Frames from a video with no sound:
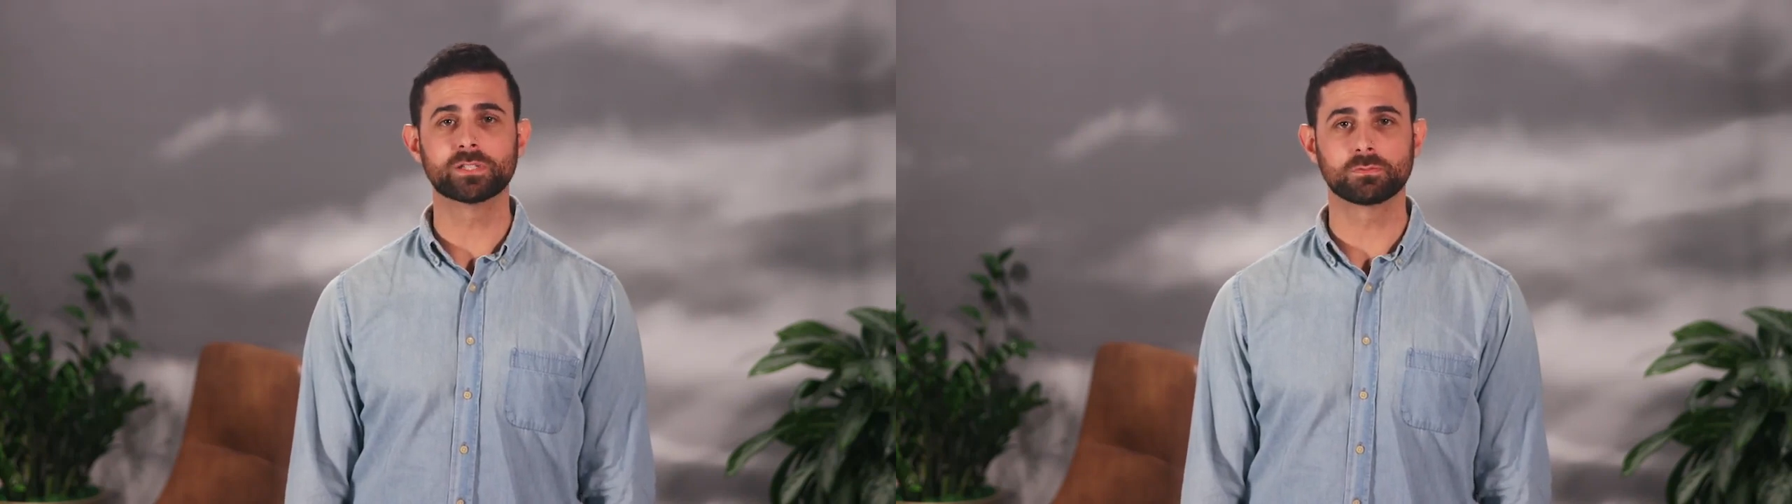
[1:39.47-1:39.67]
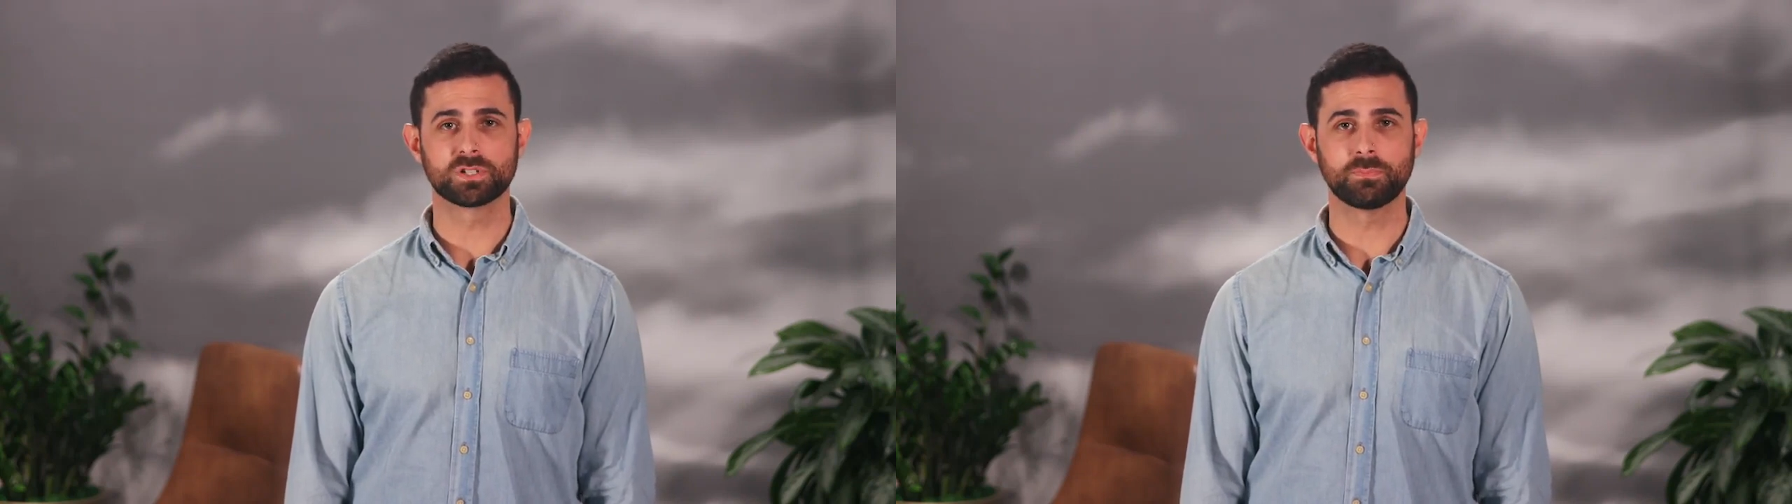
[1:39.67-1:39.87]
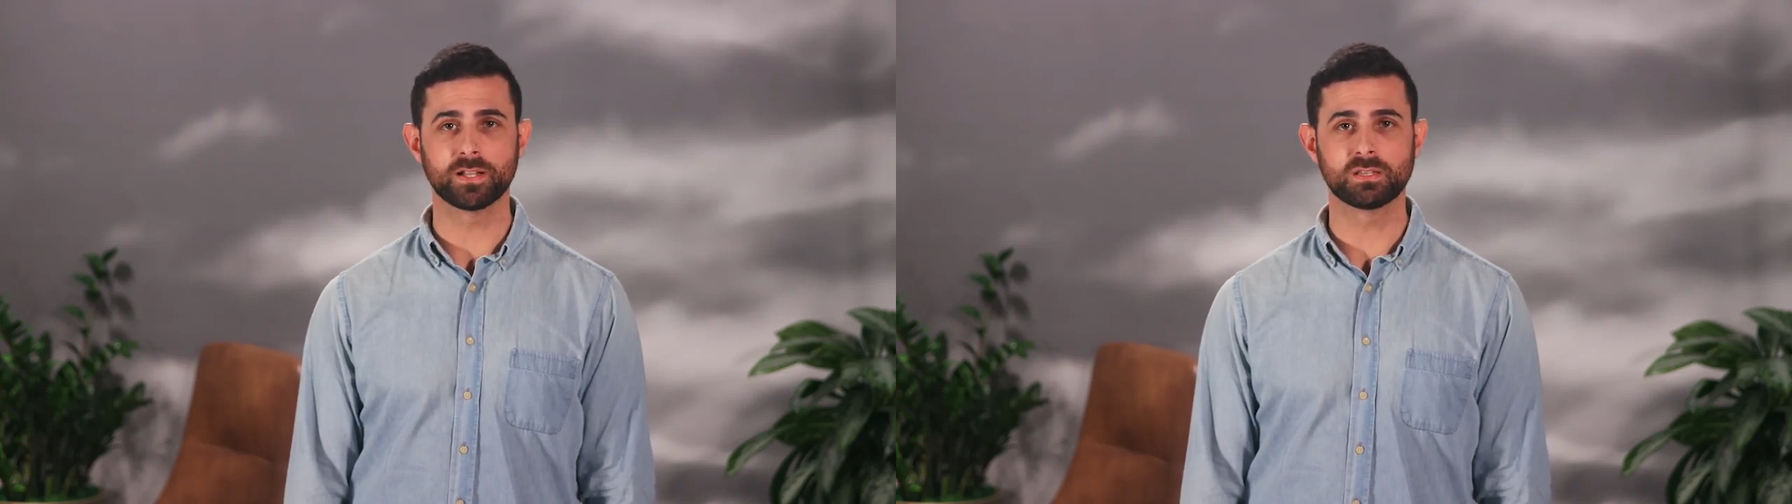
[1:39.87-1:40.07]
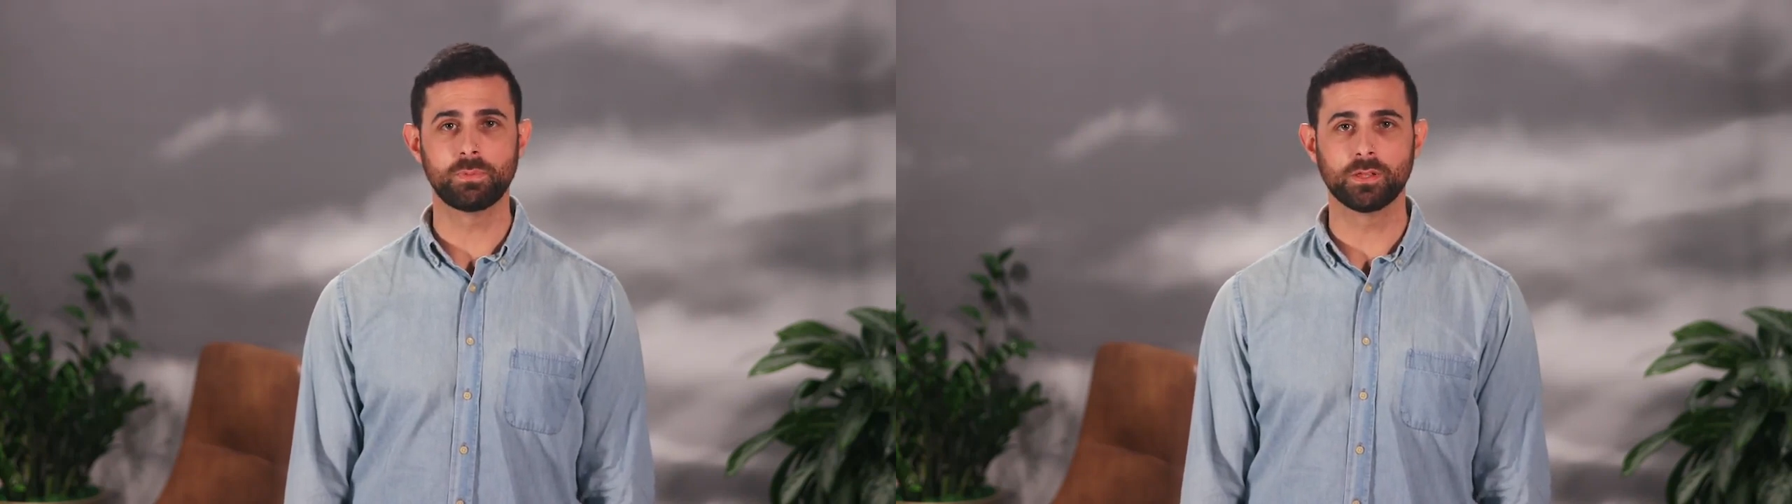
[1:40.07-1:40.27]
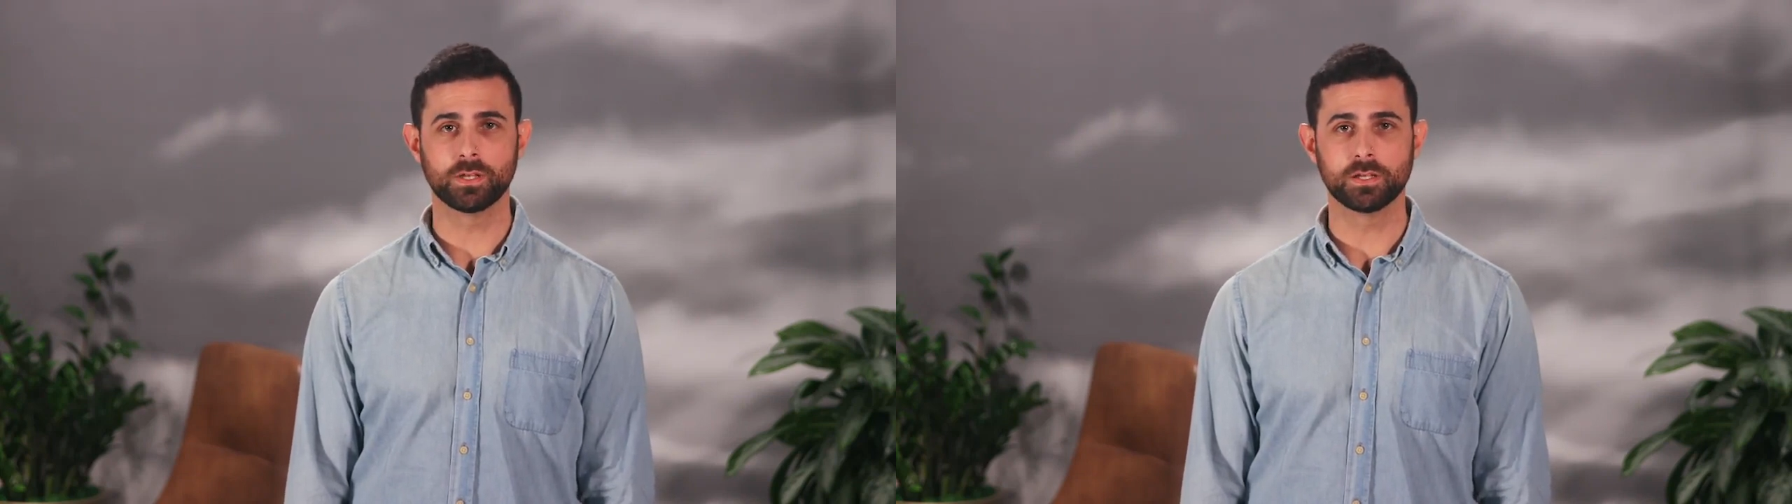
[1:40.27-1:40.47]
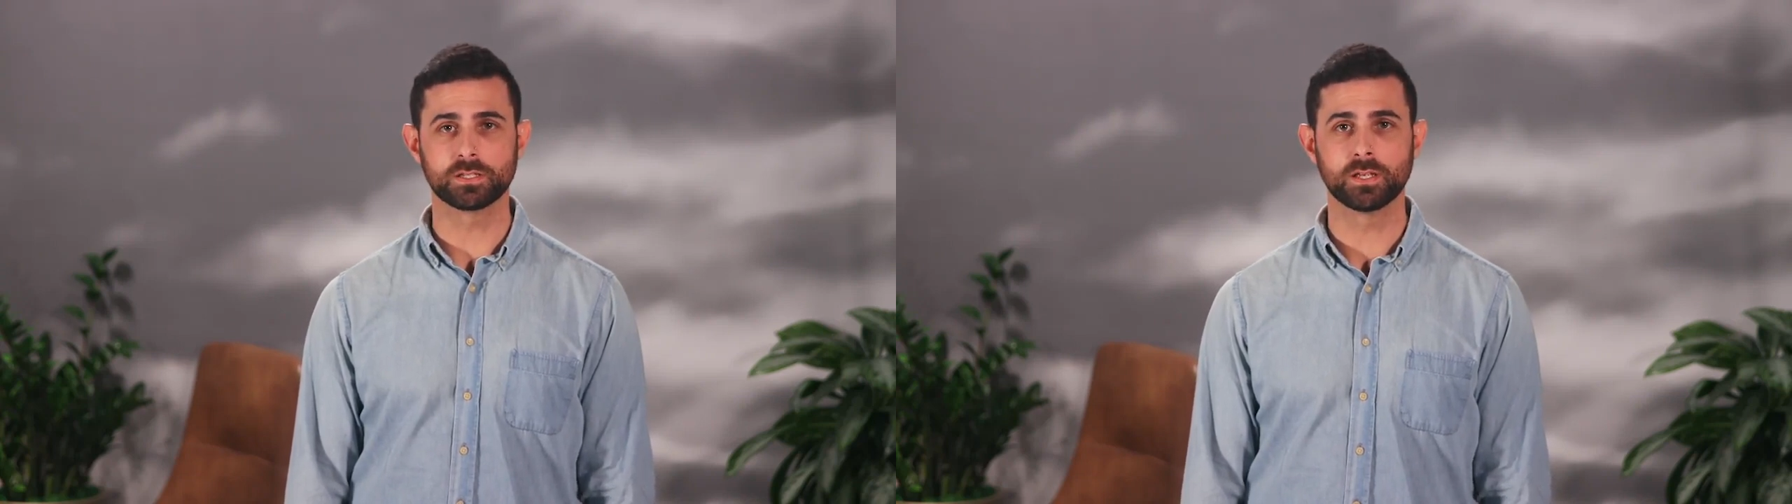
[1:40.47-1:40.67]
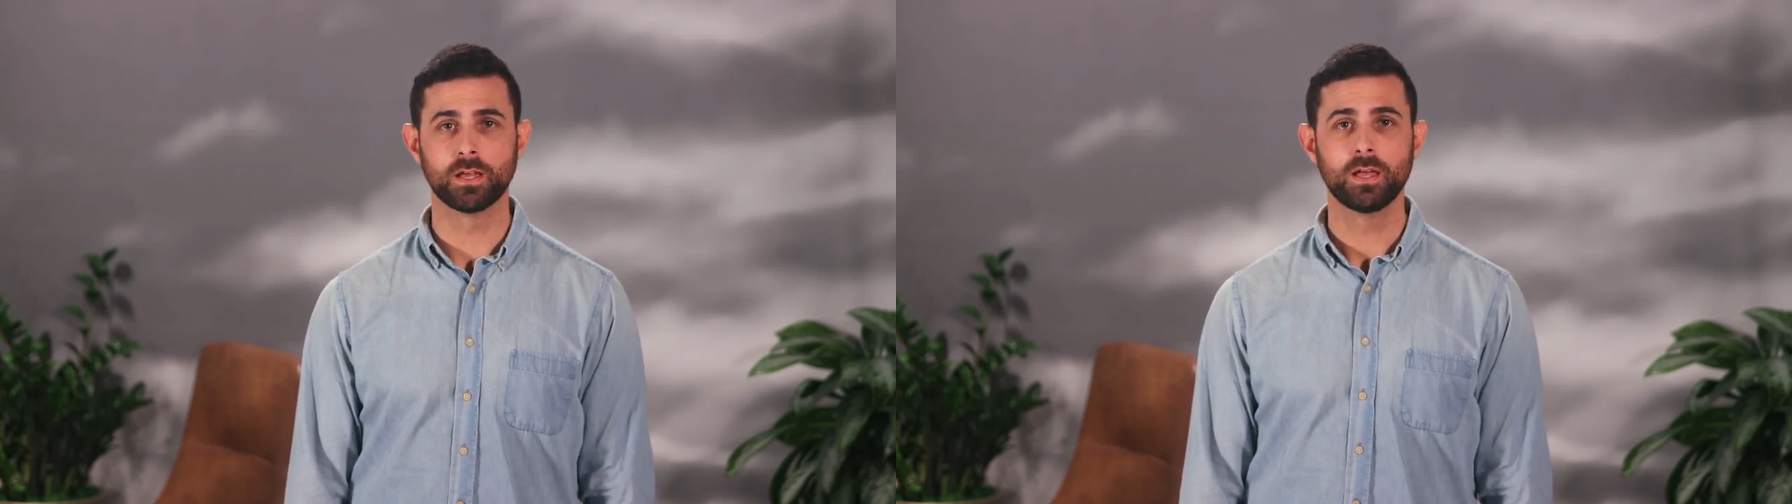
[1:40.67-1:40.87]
and responsibilities,